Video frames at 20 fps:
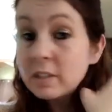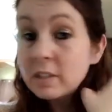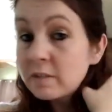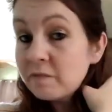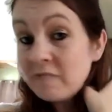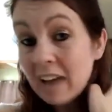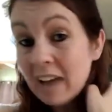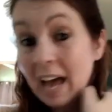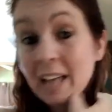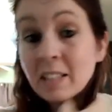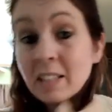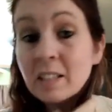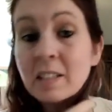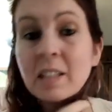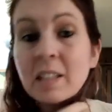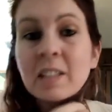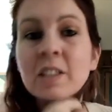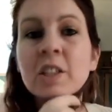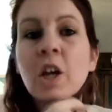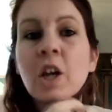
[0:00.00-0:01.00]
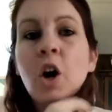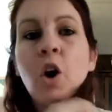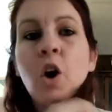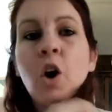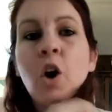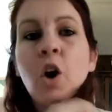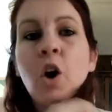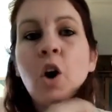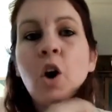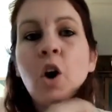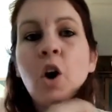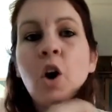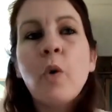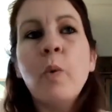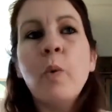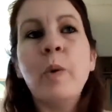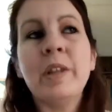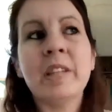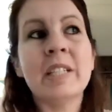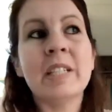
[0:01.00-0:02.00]
fast. So
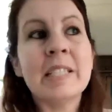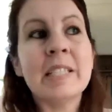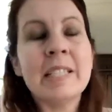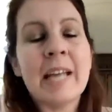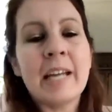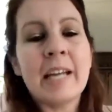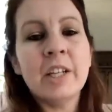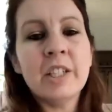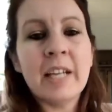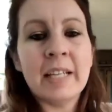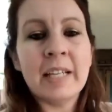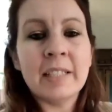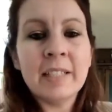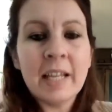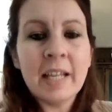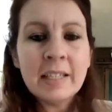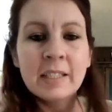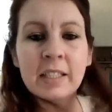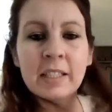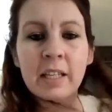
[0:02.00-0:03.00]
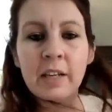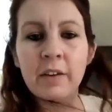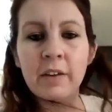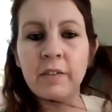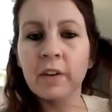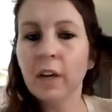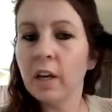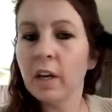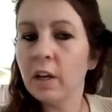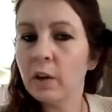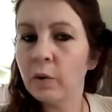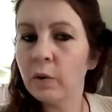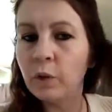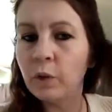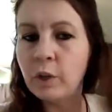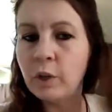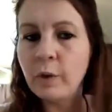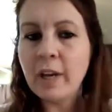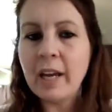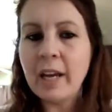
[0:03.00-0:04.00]
with the designer day intensive,
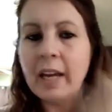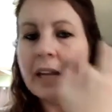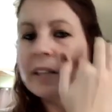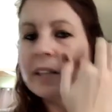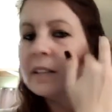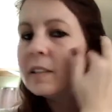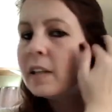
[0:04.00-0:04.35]
you get